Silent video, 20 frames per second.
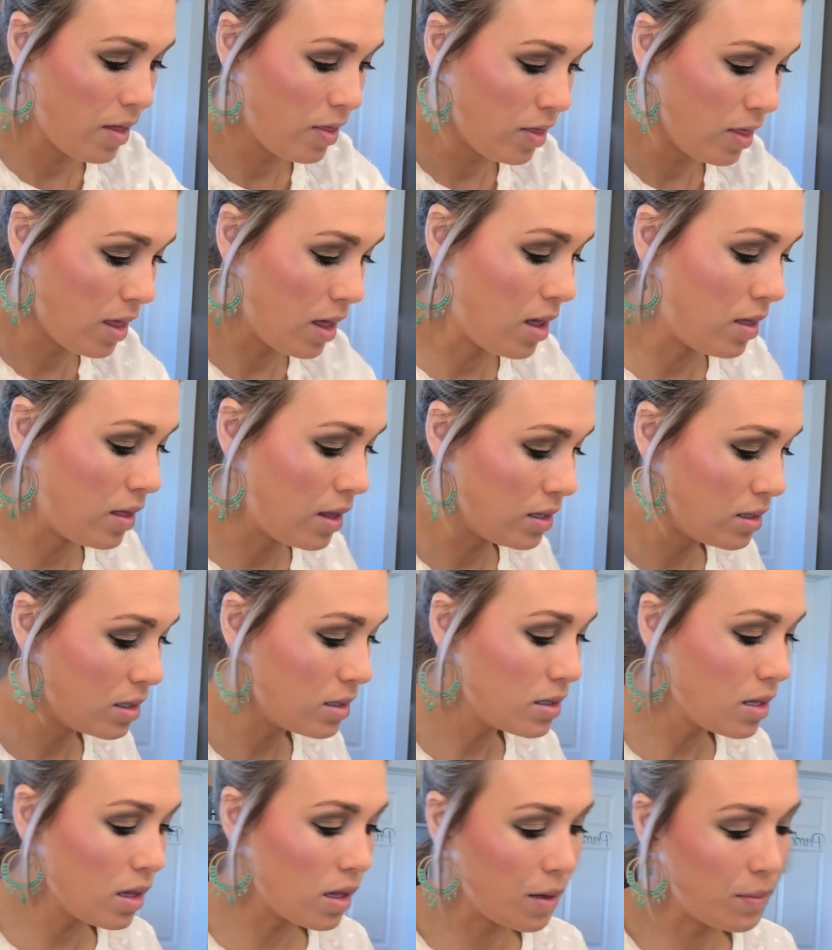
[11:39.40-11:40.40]
And then this
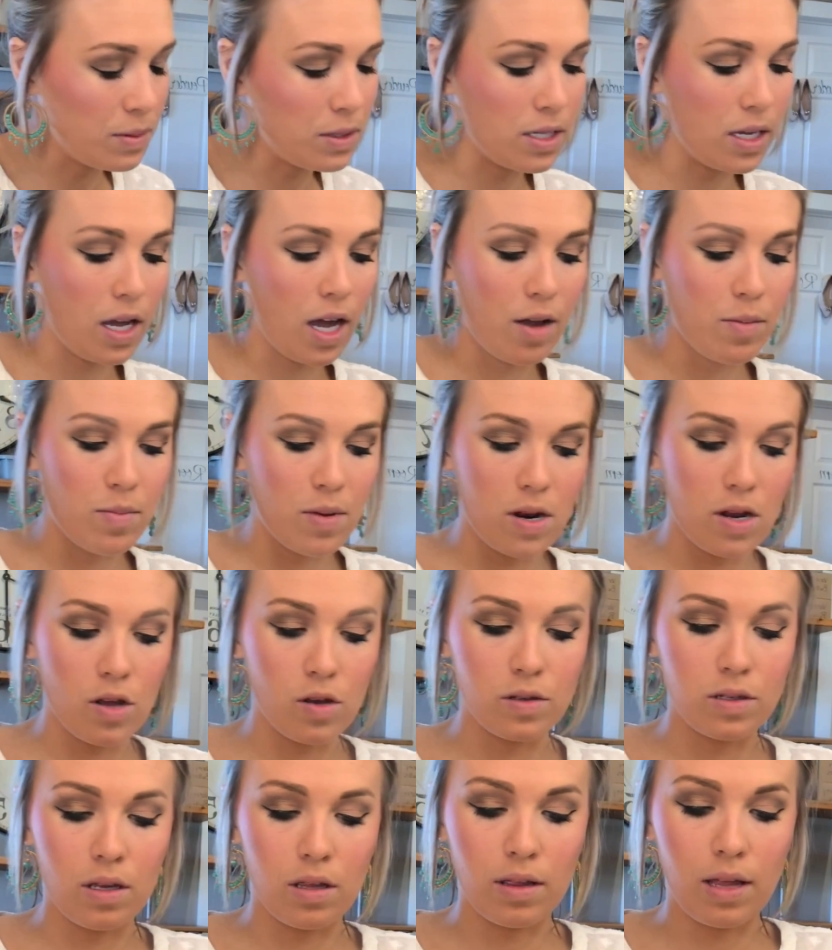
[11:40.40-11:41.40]
is a lipstick I've been
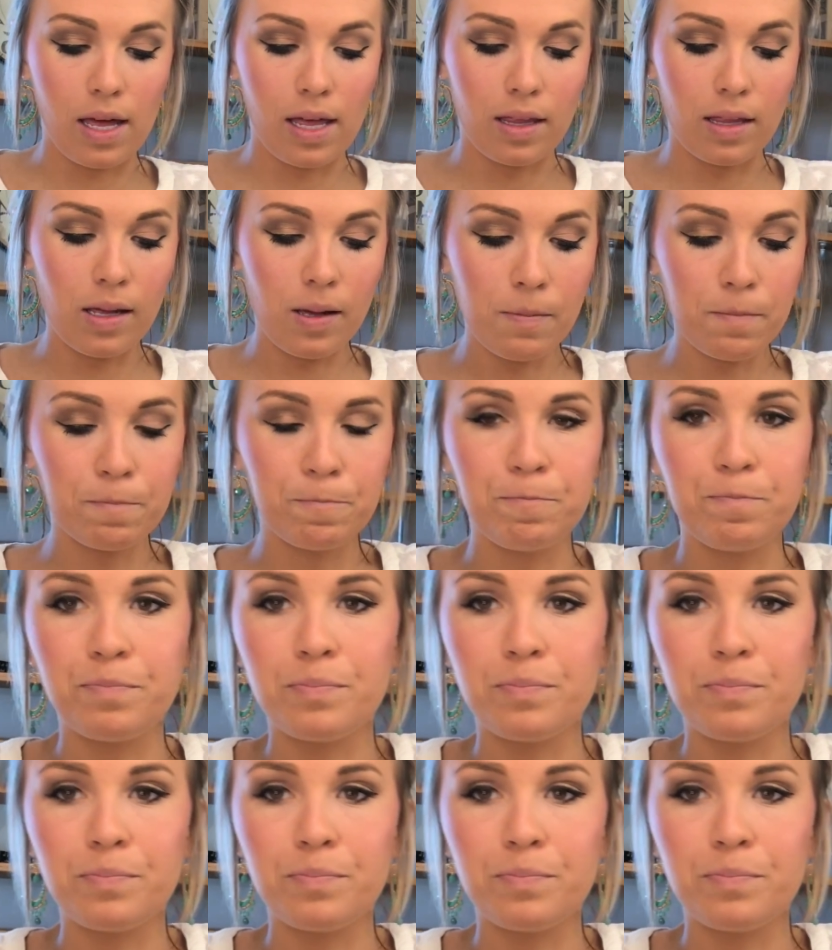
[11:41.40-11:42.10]
using lately.